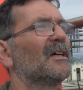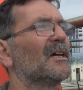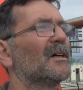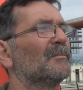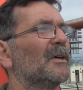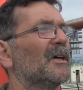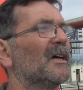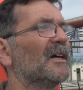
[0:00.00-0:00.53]

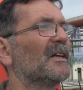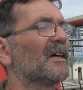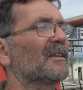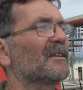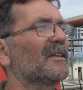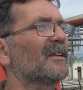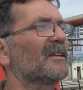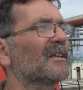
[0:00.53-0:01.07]
And
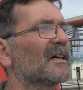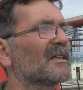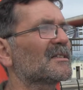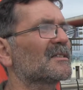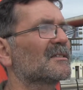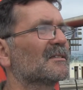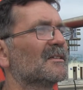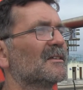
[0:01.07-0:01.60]
I think
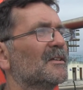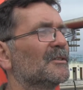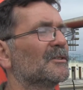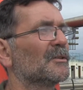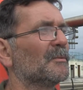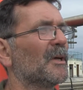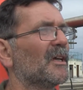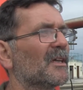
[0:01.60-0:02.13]

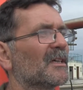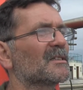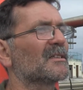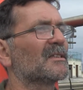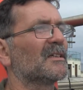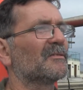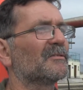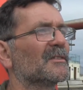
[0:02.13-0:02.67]
to me,
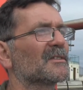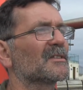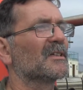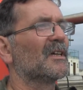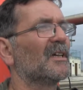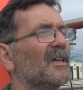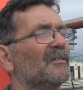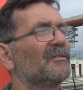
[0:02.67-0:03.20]
that's a difference.
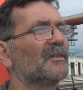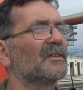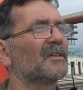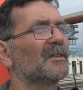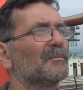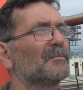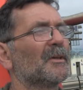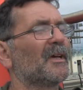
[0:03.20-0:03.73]
If you
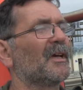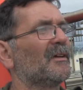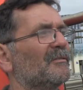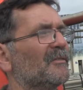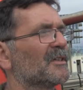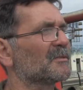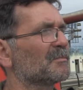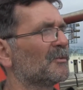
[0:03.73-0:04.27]
didn't
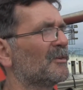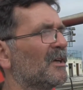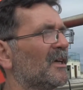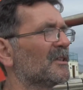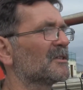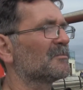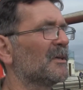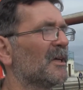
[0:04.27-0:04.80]
believe this
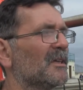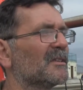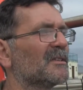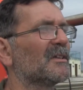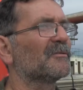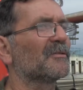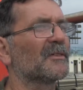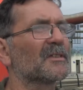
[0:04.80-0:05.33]
marina's made a
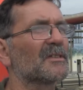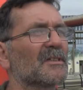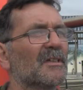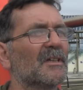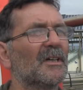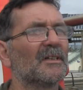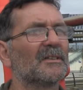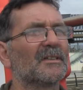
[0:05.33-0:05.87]
difference
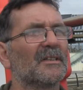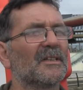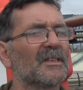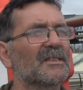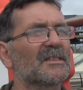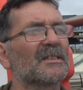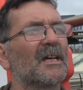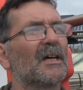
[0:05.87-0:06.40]
to
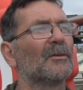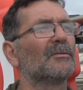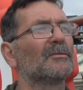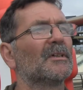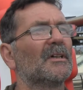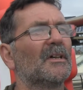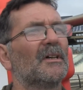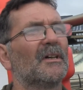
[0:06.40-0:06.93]
this
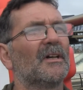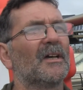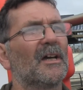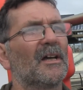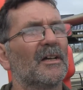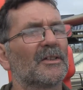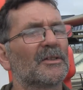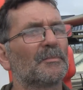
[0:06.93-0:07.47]
town,
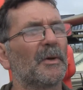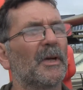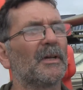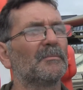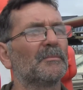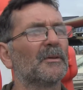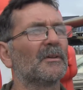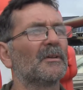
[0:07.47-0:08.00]
its
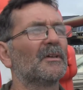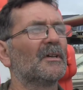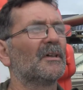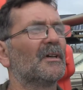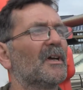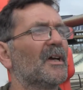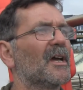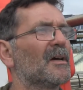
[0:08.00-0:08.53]
people,
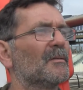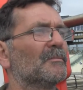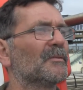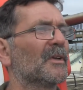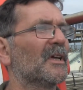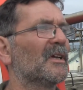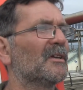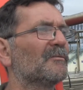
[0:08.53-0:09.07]

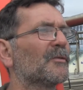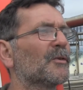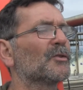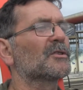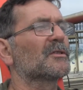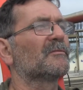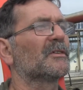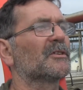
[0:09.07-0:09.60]
the
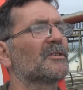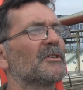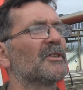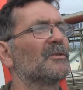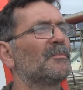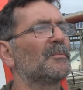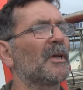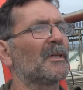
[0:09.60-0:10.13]
influx of its
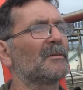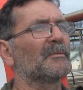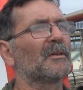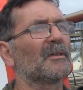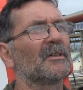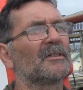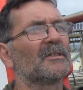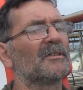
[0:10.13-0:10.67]
new
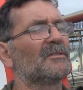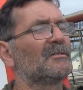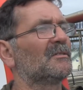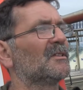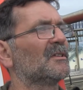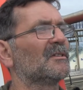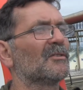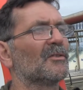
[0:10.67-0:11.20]
people that
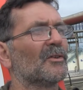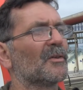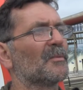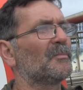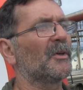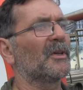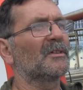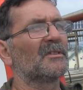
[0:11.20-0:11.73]
didn't know
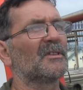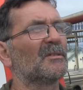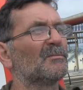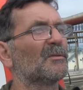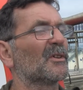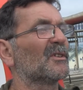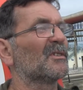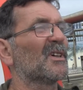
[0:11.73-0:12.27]
the pit,
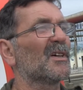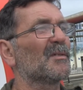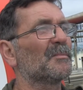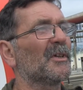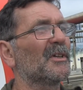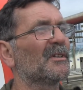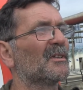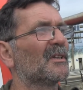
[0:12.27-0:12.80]
didn't want to know
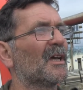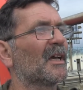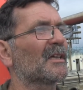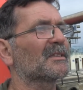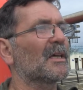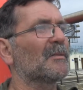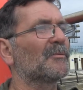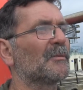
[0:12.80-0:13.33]
the pit, and
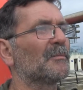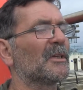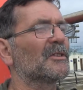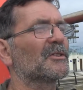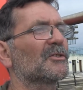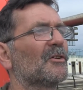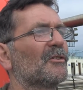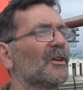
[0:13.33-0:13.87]
except from a
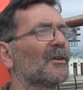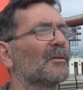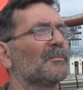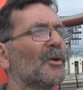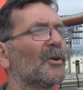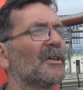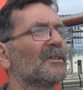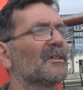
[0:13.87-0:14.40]
historical
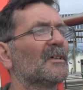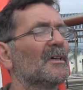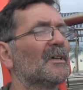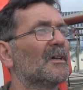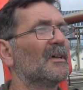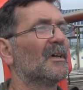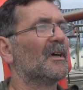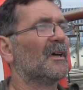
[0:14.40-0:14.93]
point,
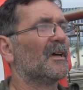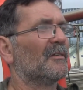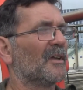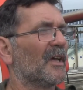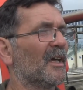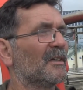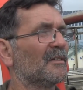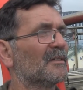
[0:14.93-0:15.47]

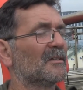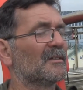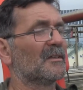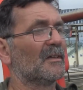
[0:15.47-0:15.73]
then